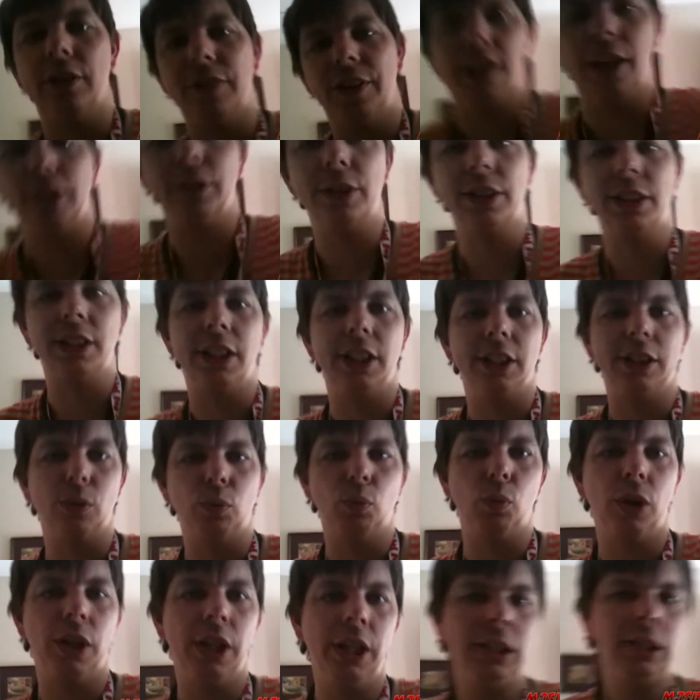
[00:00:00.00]
of House Season
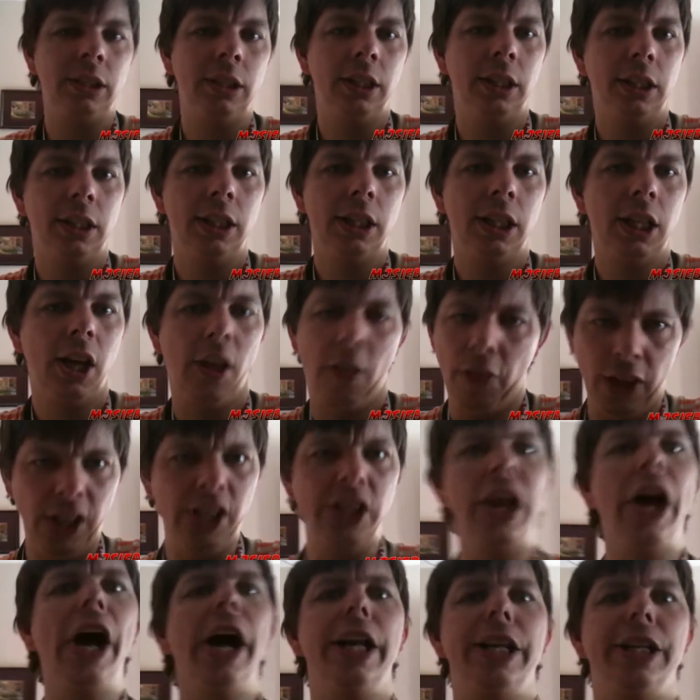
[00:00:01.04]
1. The
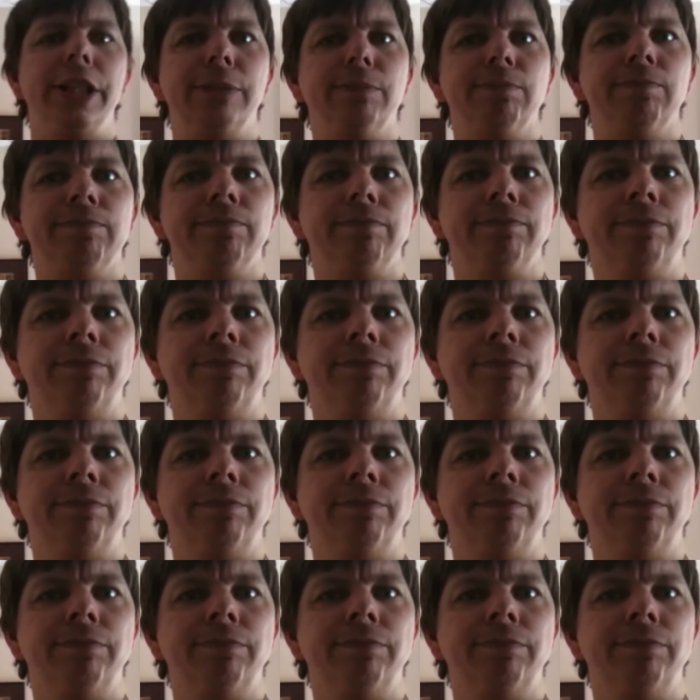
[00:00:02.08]
Nun.